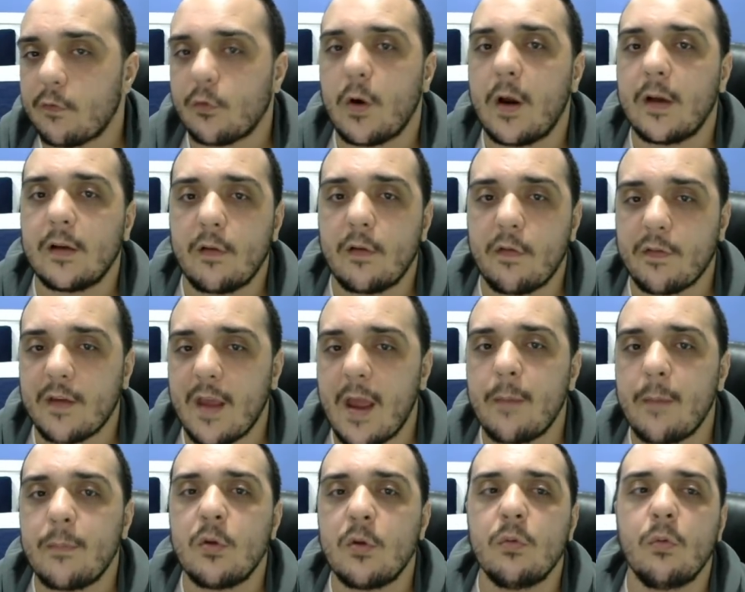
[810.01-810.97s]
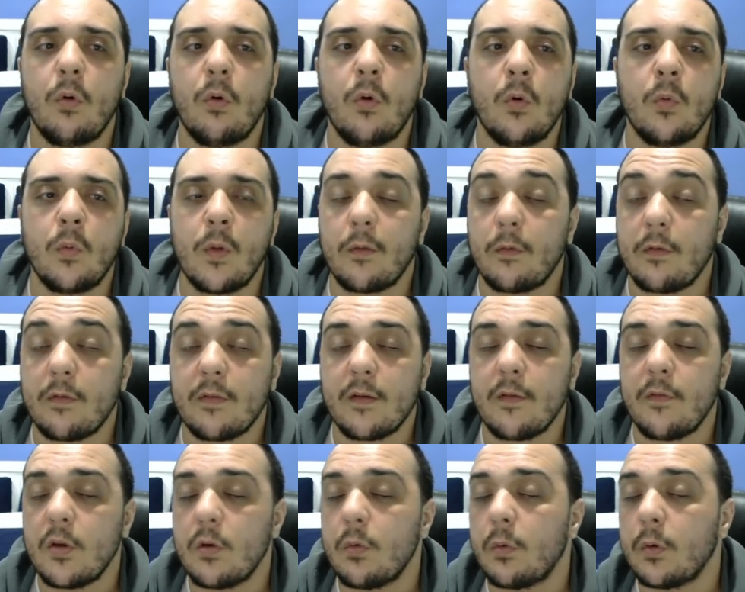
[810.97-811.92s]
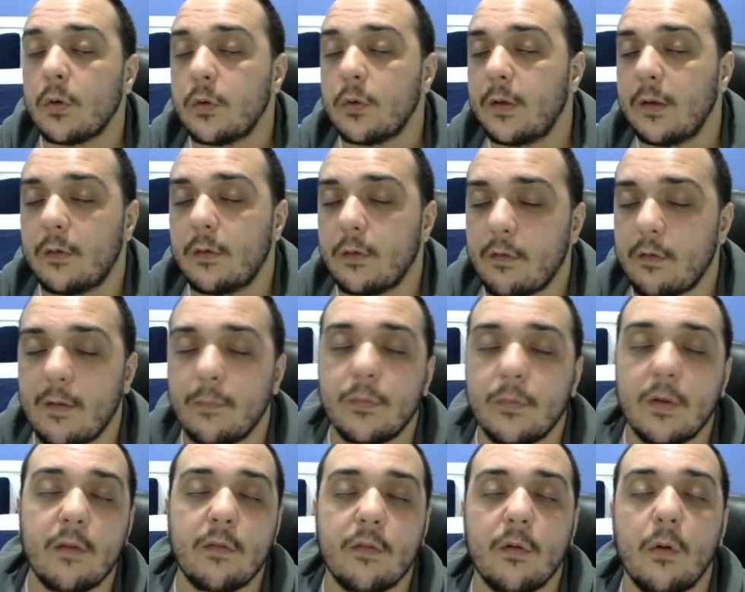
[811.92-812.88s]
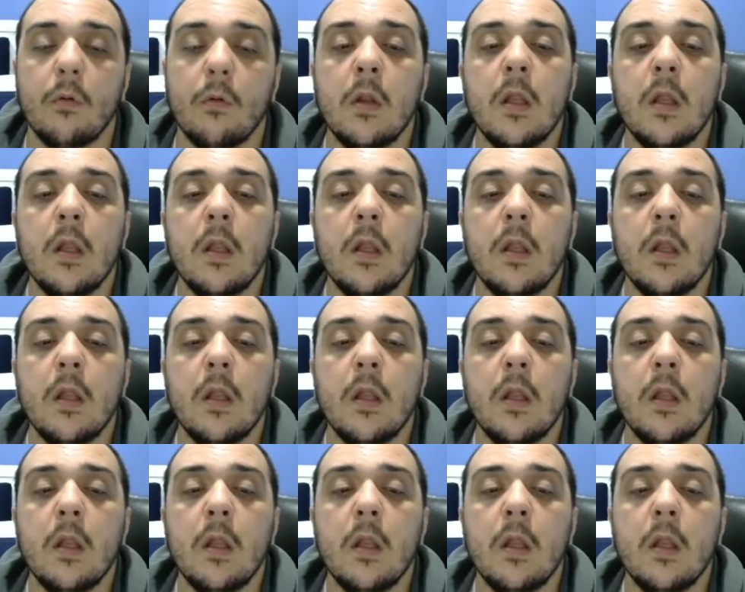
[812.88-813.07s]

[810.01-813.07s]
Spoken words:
trying to scam you or whether he's giving you a good deal on something. So